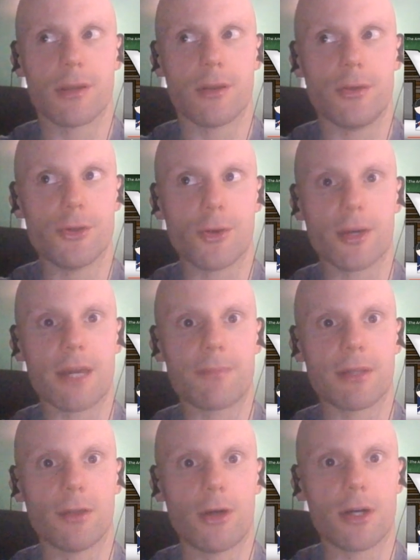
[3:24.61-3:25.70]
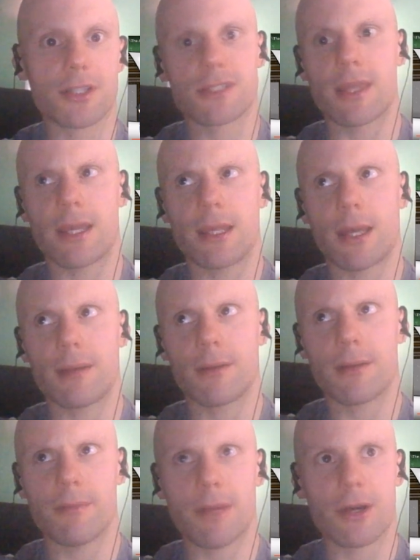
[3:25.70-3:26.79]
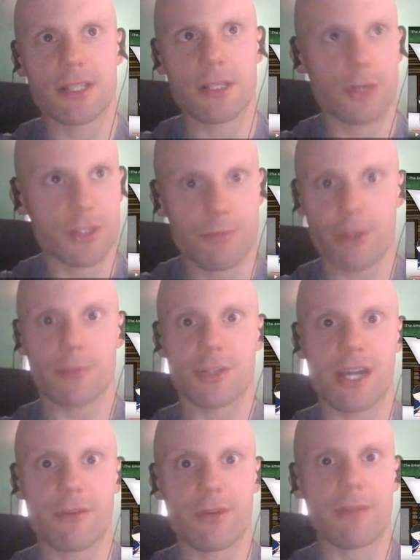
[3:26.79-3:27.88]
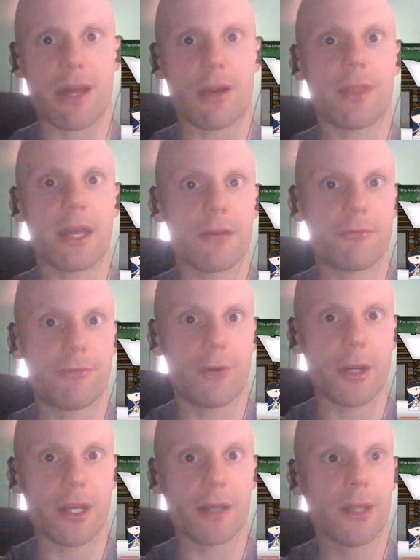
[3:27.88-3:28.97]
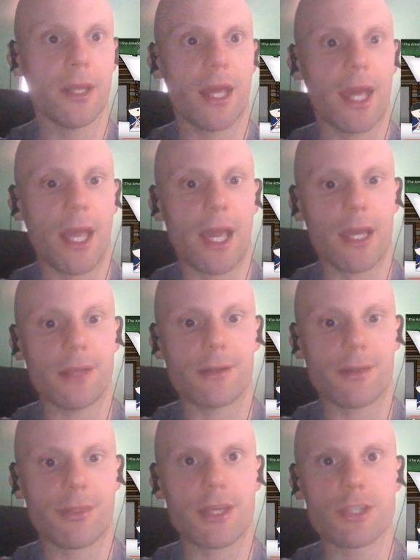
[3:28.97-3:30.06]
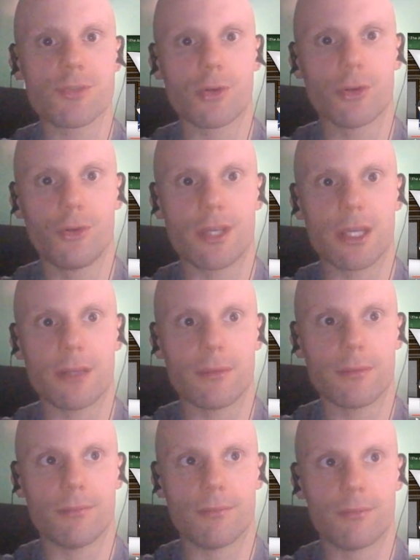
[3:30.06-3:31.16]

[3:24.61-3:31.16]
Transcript: New York had been lost. The Americans had lost pretty much every battle they had fought in, and things were looking,